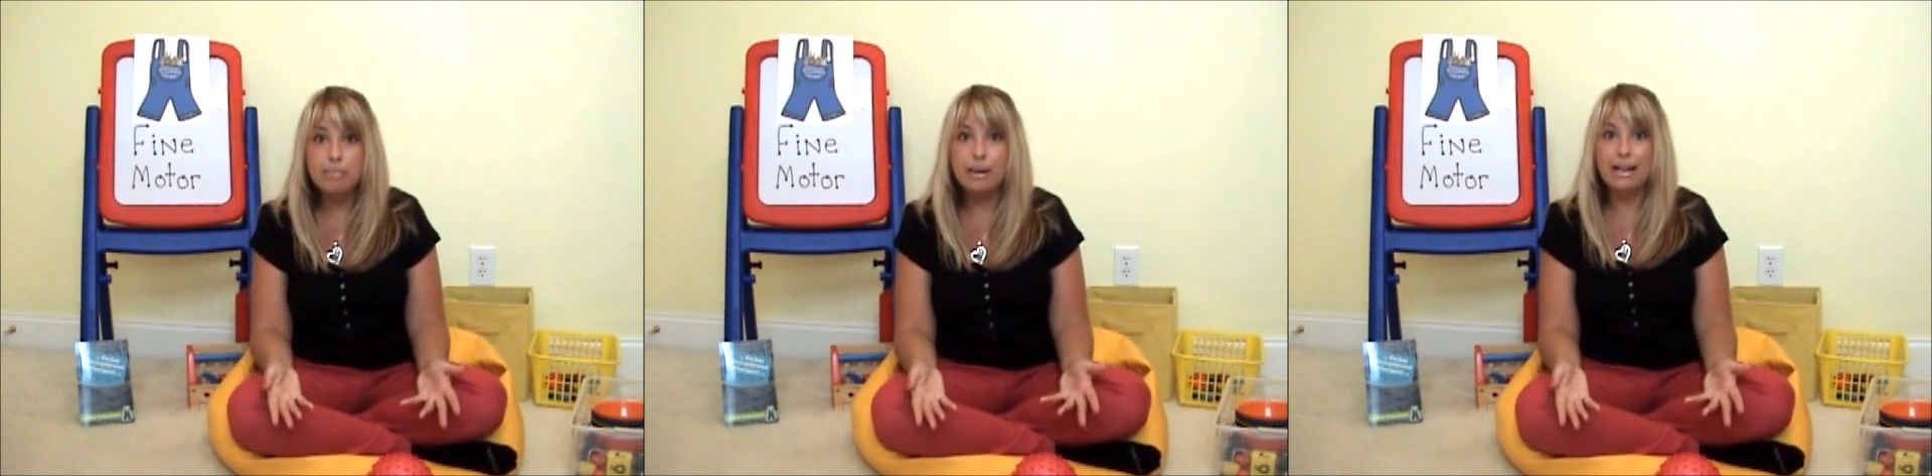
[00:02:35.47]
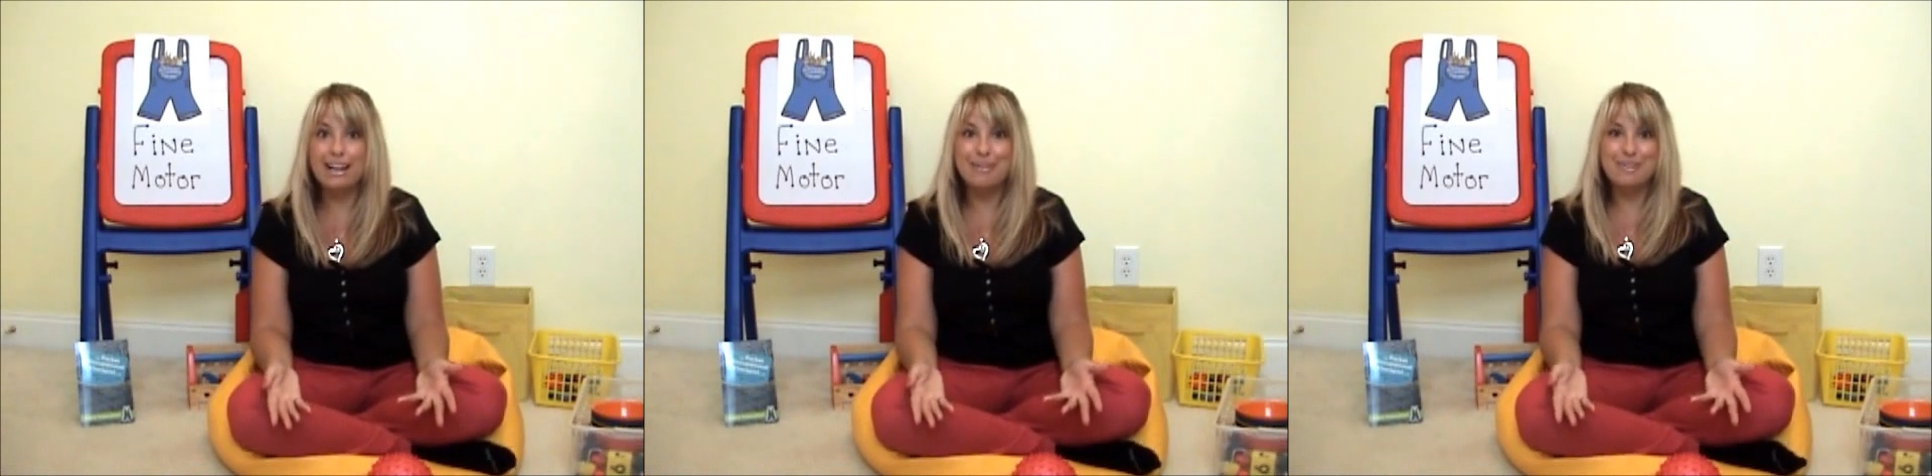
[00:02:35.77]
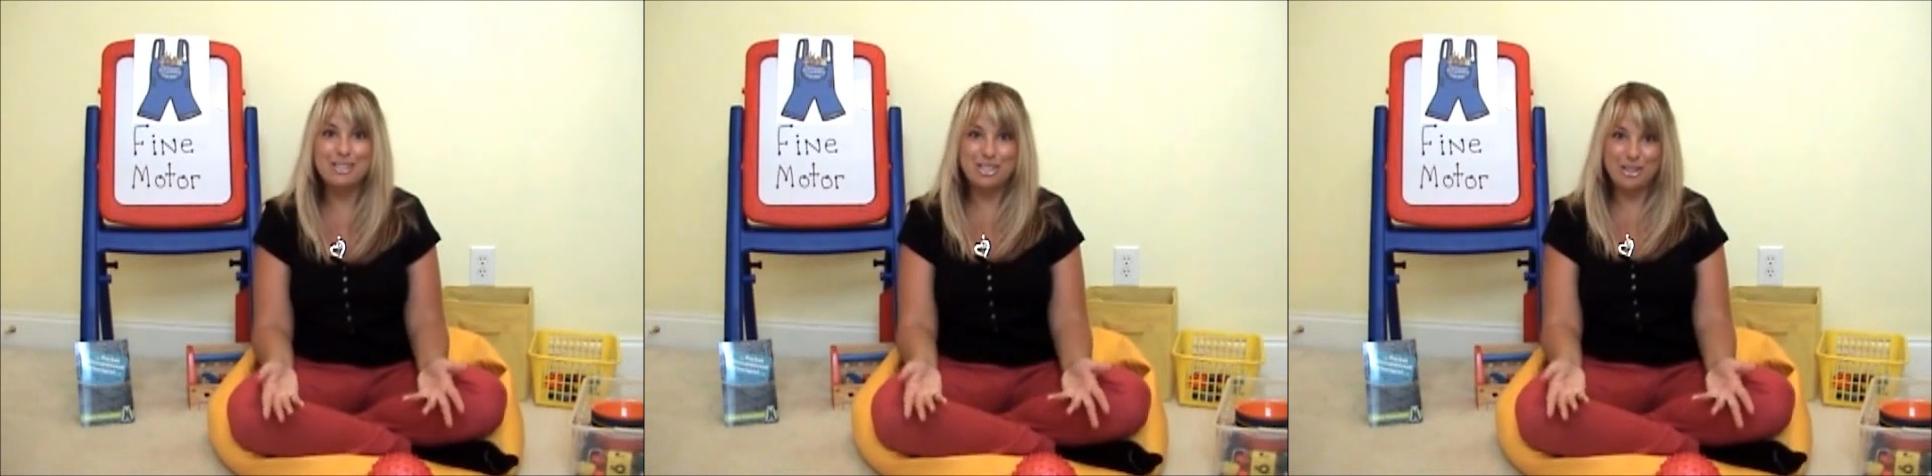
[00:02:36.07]
but I
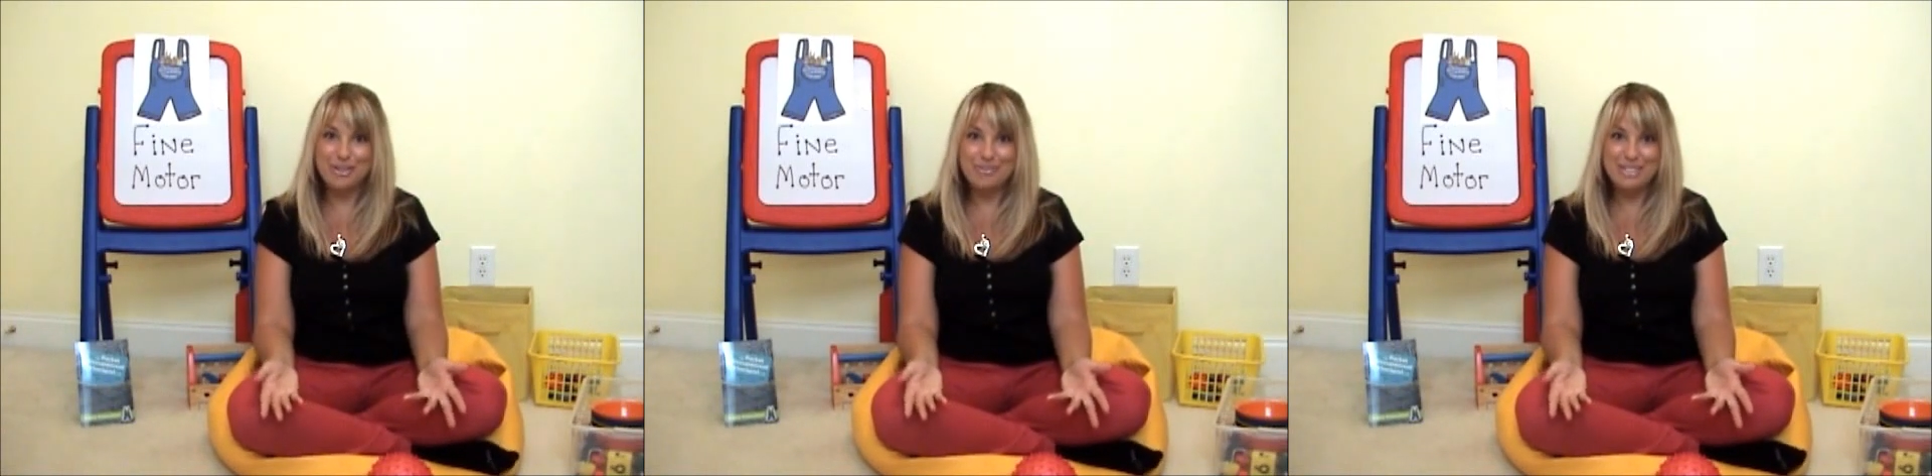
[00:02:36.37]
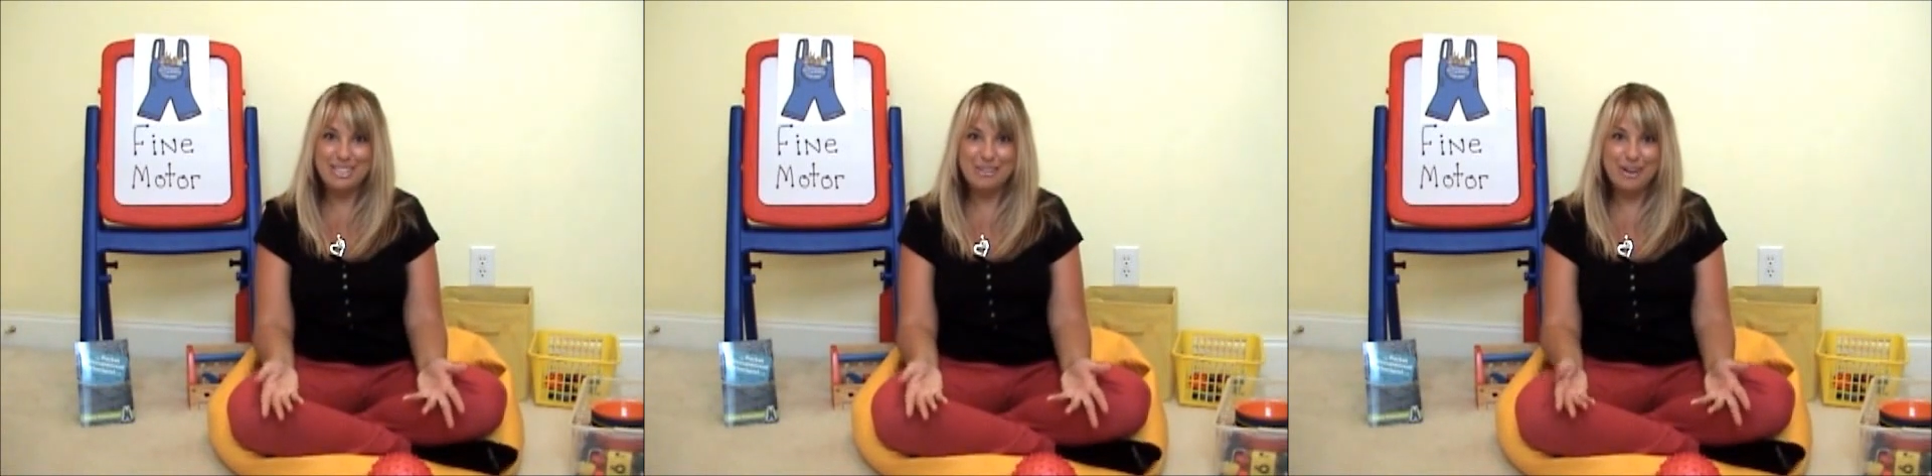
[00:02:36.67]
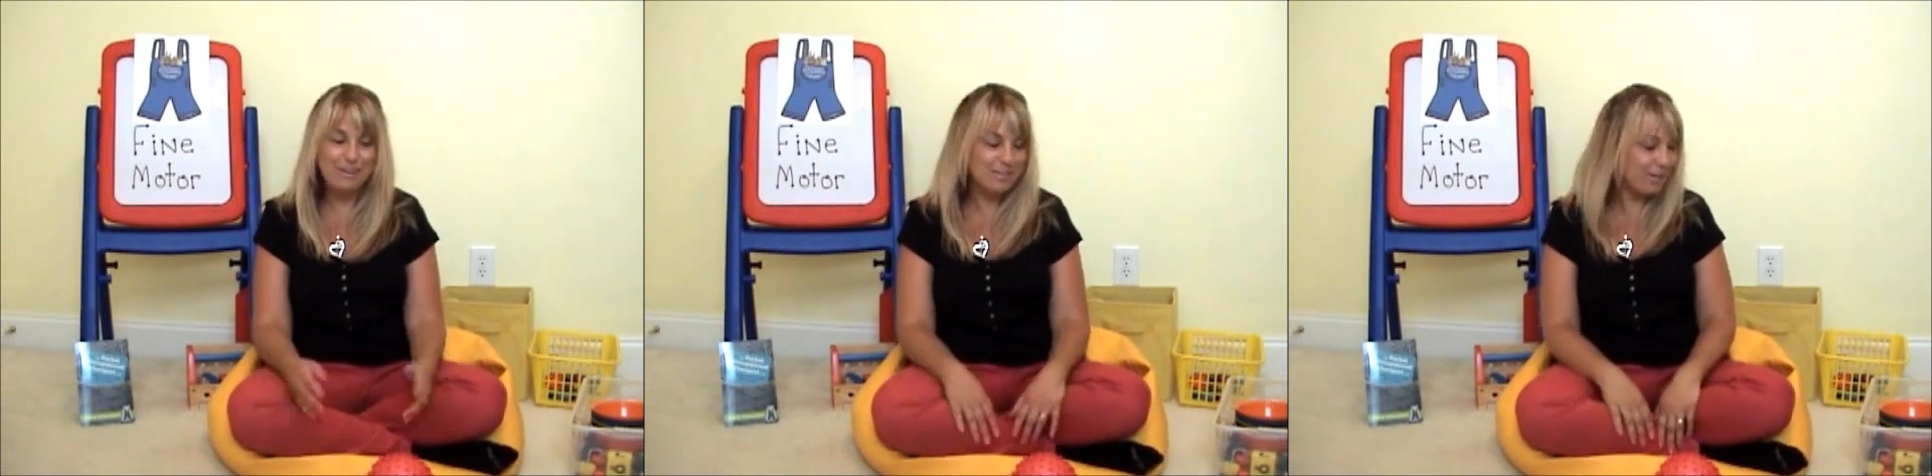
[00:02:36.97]
want to show them to you
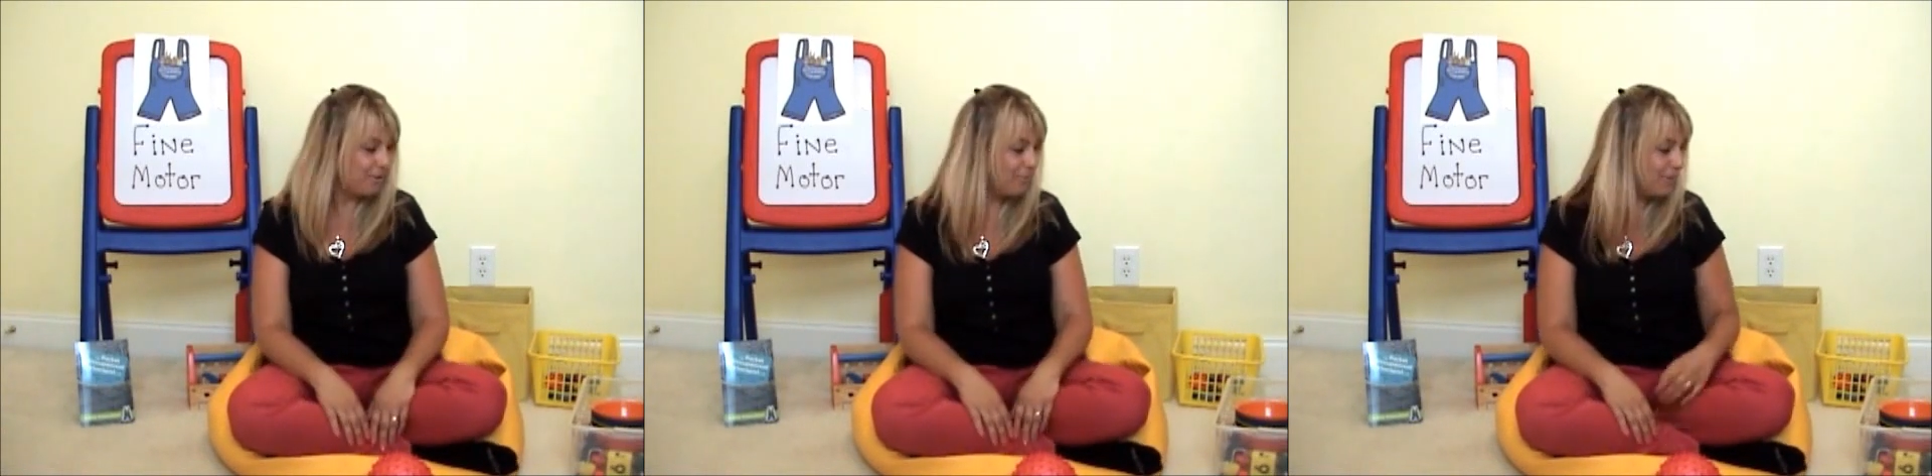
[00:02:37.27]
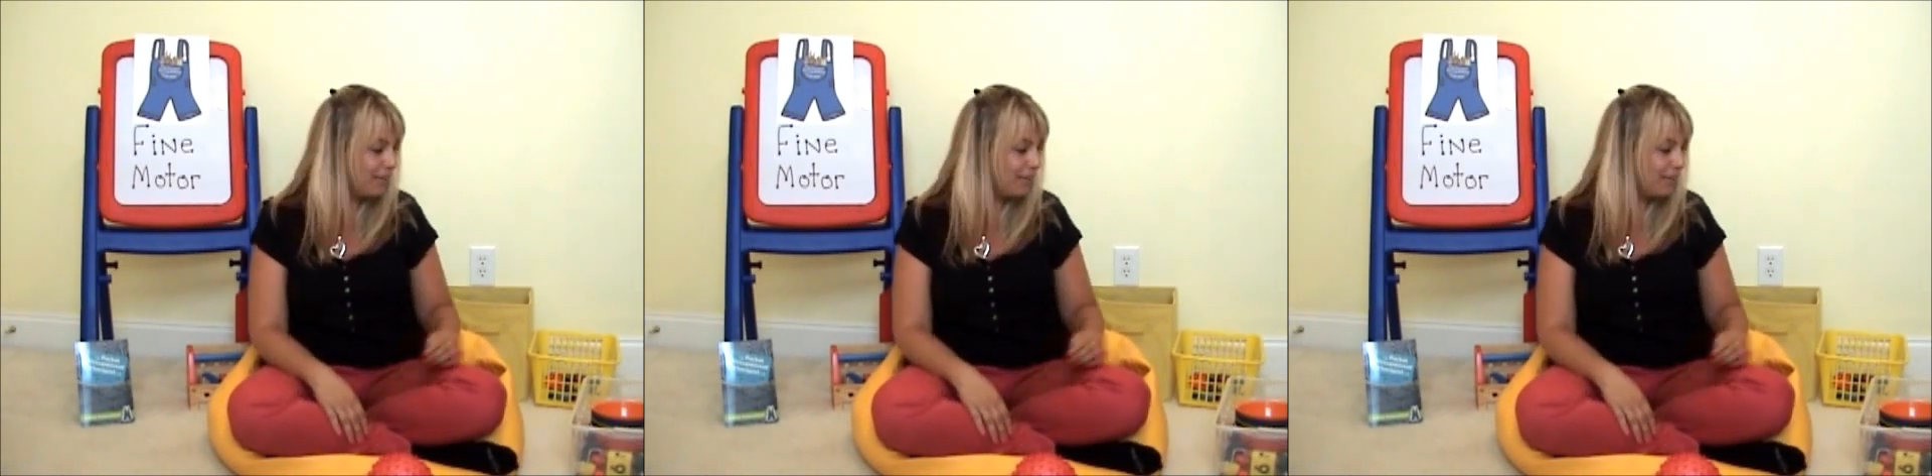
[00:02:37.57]
also.